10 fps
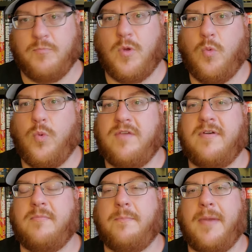we've
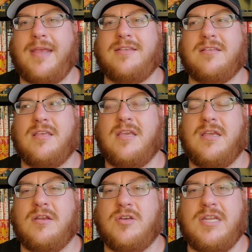
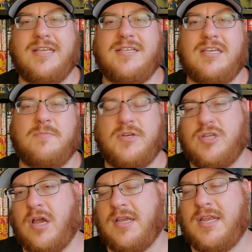basically, DC has been
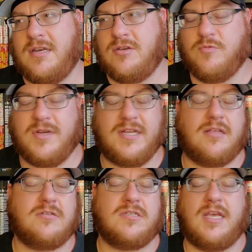talking to
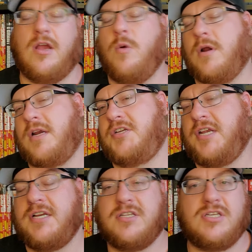retailers and saying, oh, we're going to
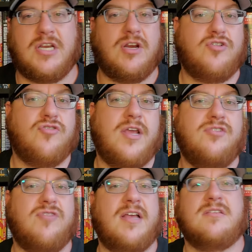change the trade
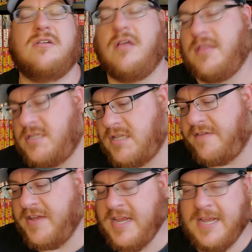dress and all this
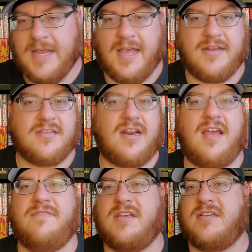stuff, and it's going to
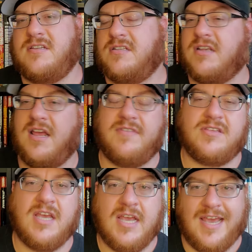have this, and it's going to have
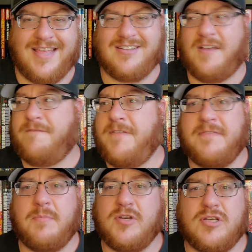this. And there's like
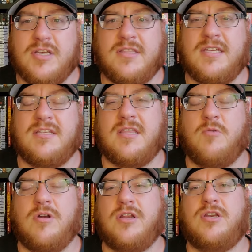50 bajillion things that they
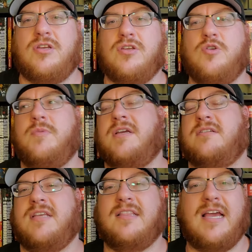wanted to do
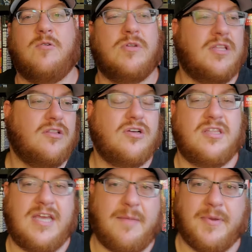because they like what the look of
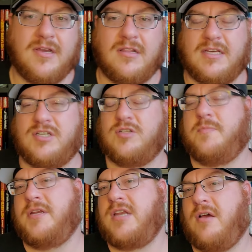the epic collections,
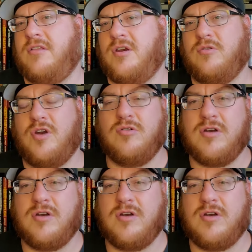but no, no